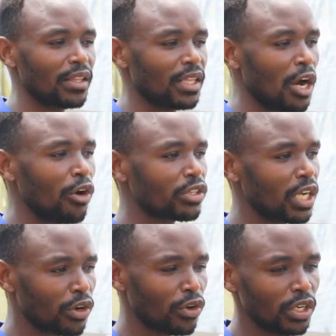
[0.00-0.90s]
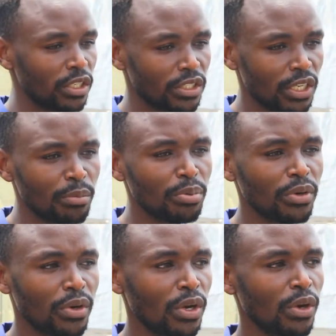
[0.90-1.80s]
They are octagonal in shape
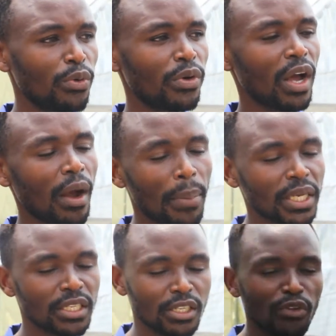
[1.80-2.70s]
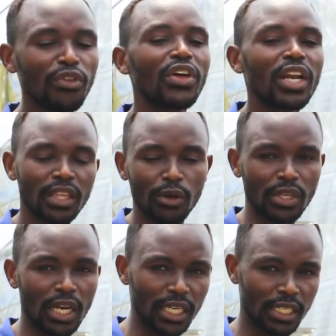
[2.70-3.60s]
with a capacity of three
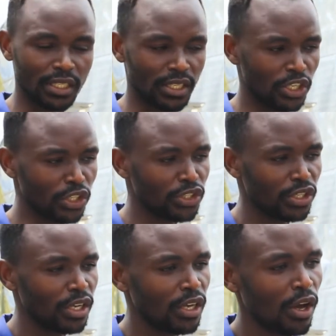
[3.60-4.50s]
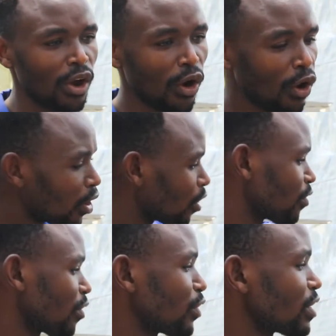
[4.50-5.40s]
thousand liters each. All
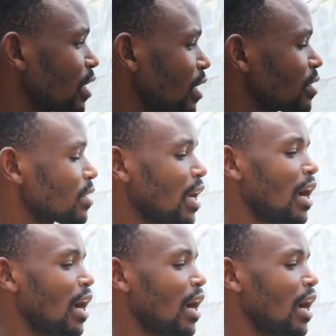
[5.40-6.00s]
of the fish tanks